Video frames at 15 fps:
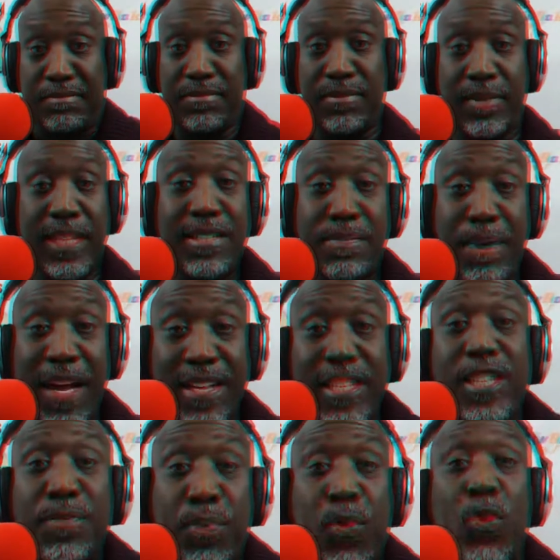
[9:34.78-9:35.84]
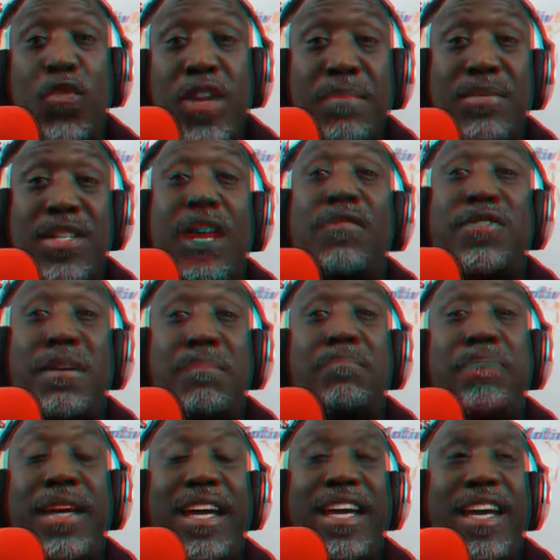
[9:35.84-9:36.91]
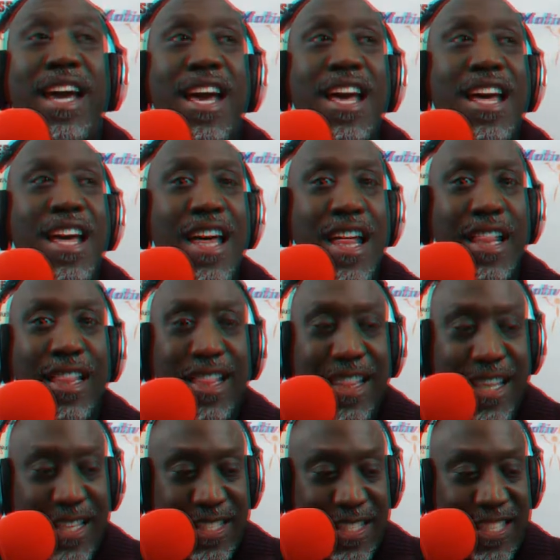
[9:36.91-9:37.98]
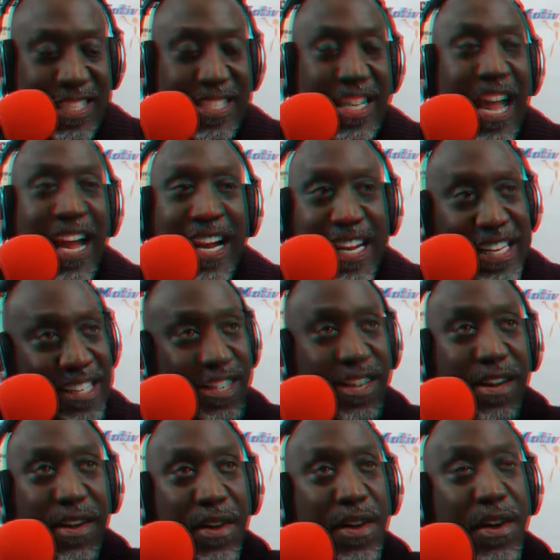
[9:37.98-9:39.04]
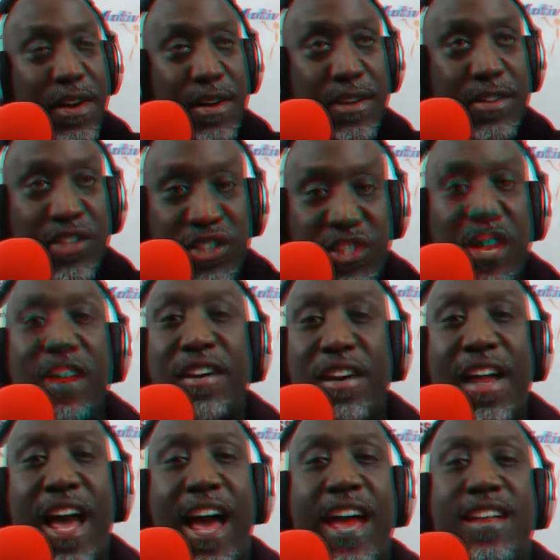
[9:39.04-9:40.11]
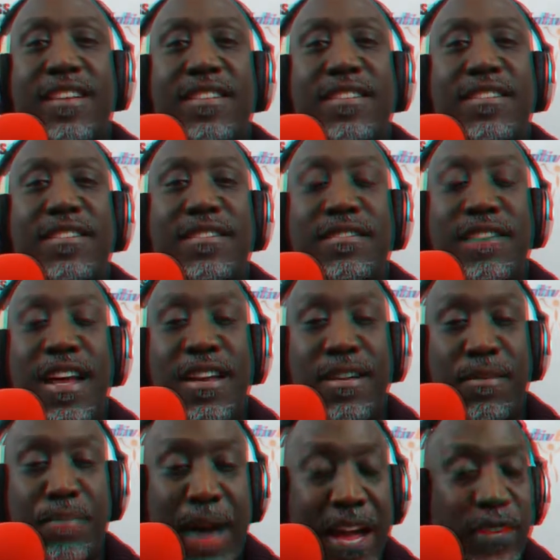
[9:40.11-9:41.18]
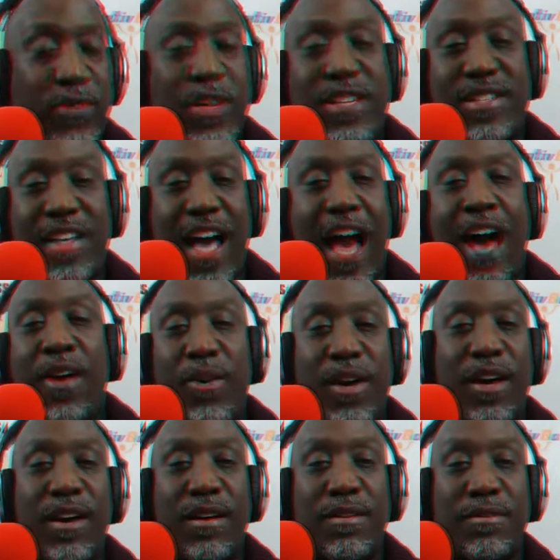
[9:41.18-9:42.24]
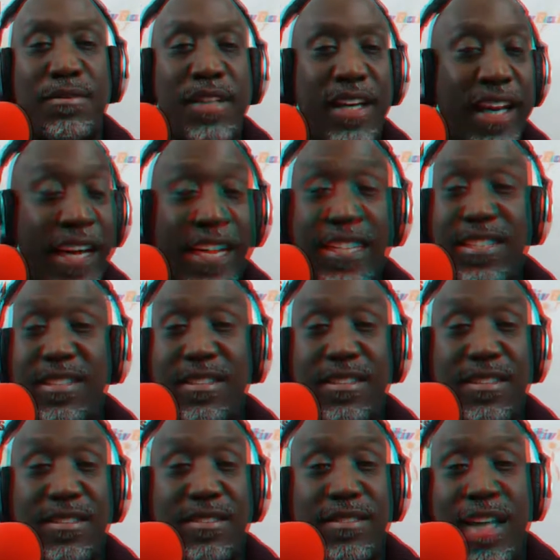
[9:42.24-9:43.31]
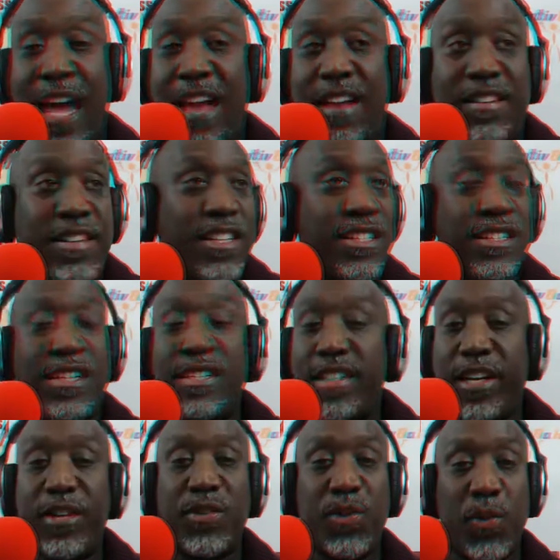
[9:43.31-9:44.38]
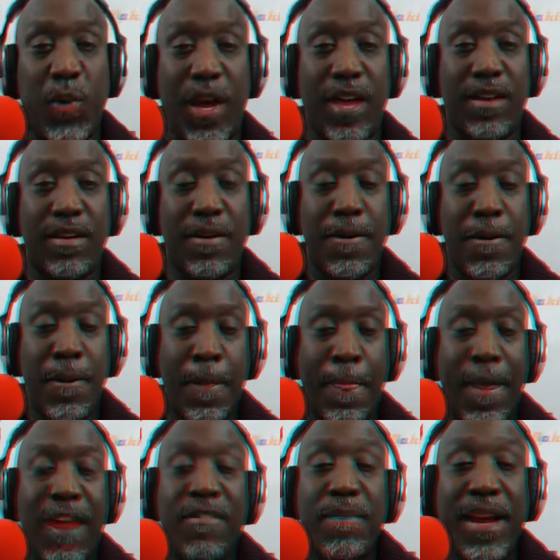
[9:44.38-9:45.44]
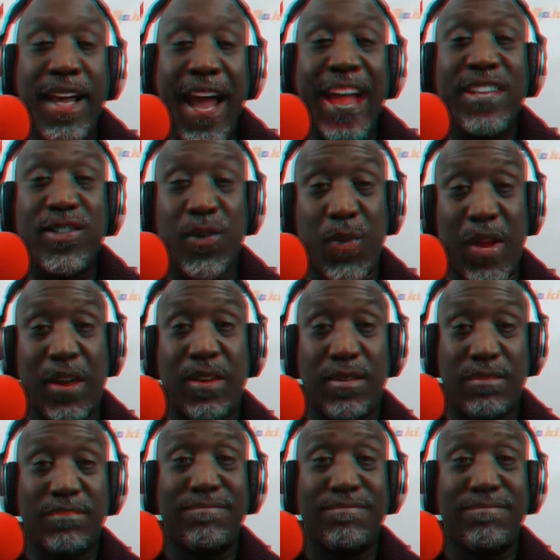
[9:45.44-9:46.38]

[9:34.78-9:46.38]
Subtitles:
He's a beast. He's proven himself to be the sustained juggernaut and the Patriots out of the East that just continue to win. Everybody hates a winner.